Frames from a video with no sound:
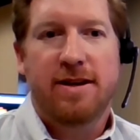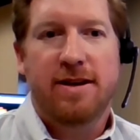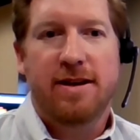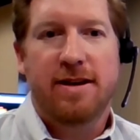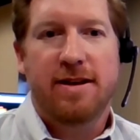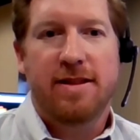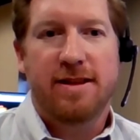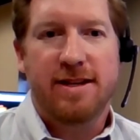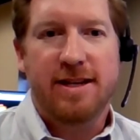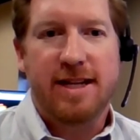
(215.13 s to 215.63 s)
the
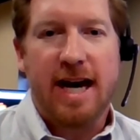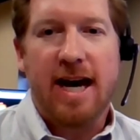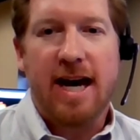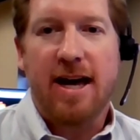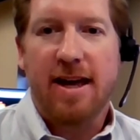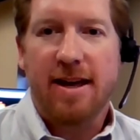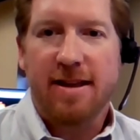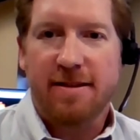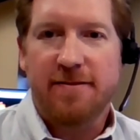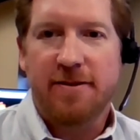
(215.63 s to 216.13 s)
die,
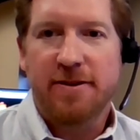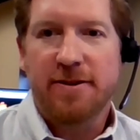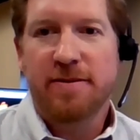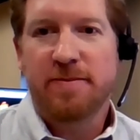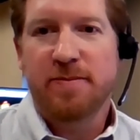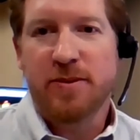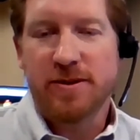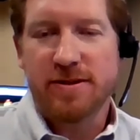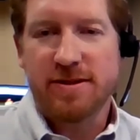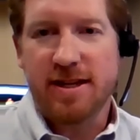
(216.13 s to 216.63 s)
the very
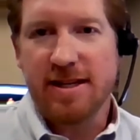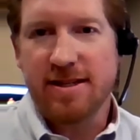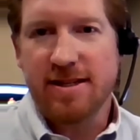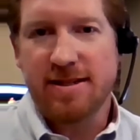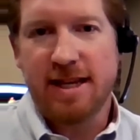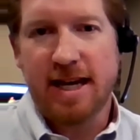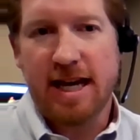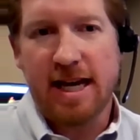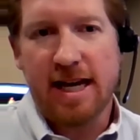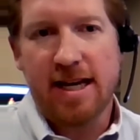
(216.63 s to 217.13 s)
precise
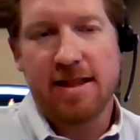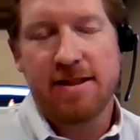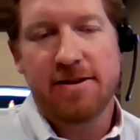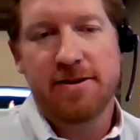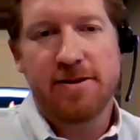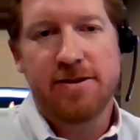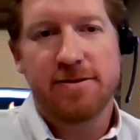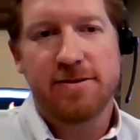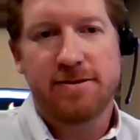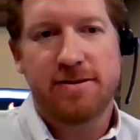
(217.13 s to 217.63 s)
die that are
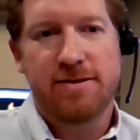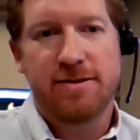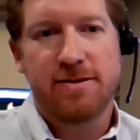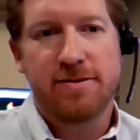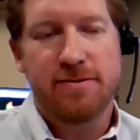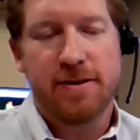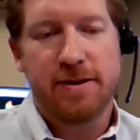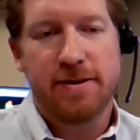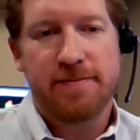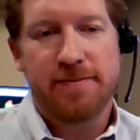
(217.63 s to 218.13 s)
used
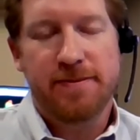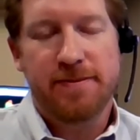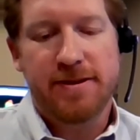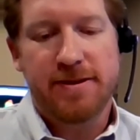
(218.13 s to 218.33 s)
to